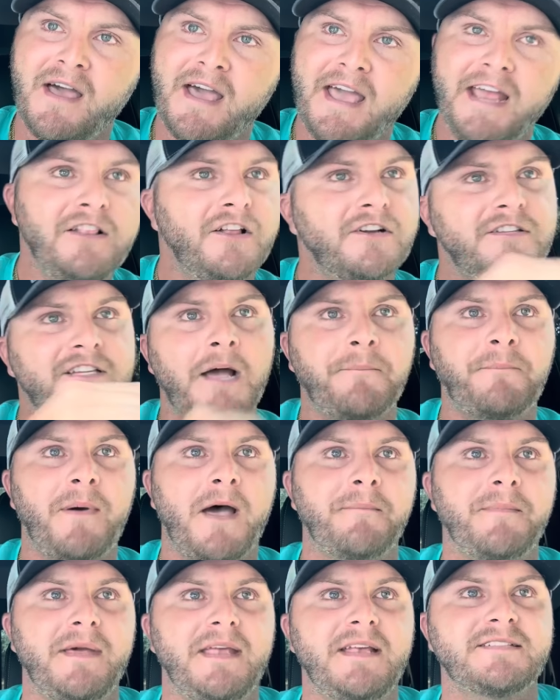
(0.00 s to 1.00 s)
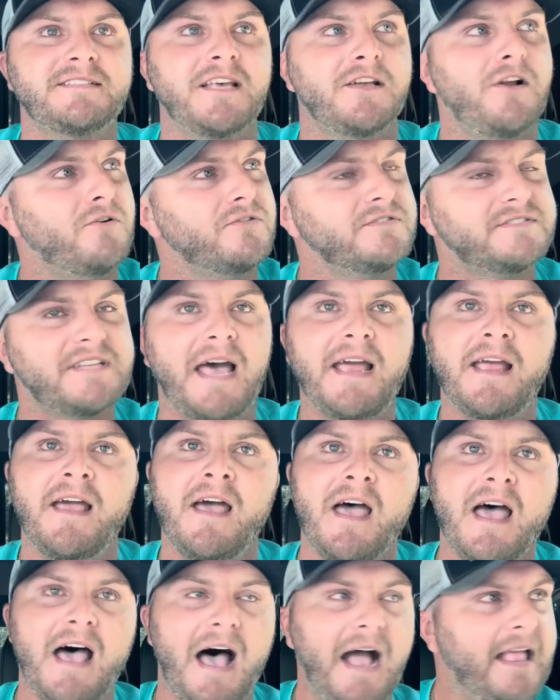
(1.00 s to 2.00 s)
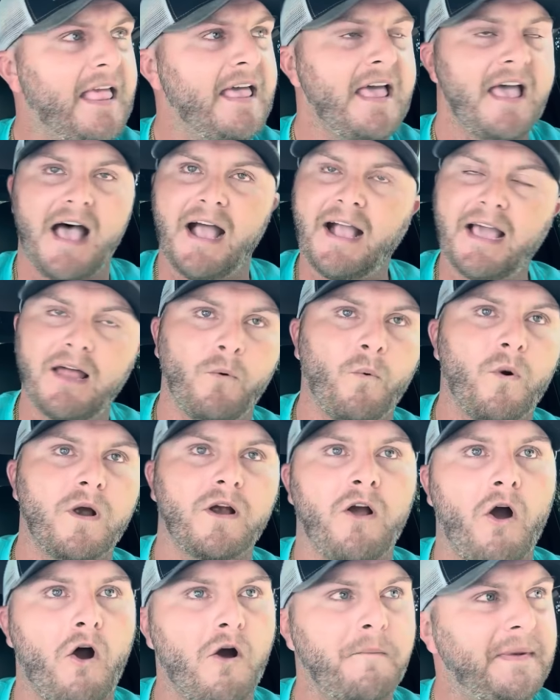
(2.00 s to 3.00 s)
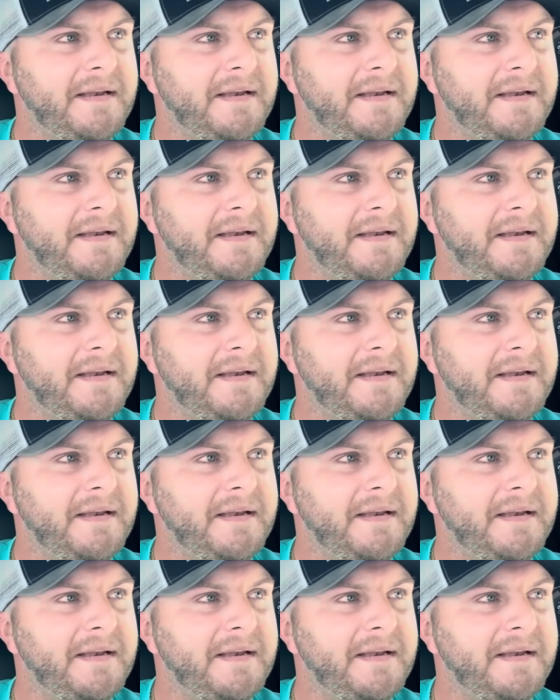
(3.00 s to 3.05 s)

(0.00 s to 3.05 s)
He looked up at me and he said, Uncle Zach, I, I got to work hard.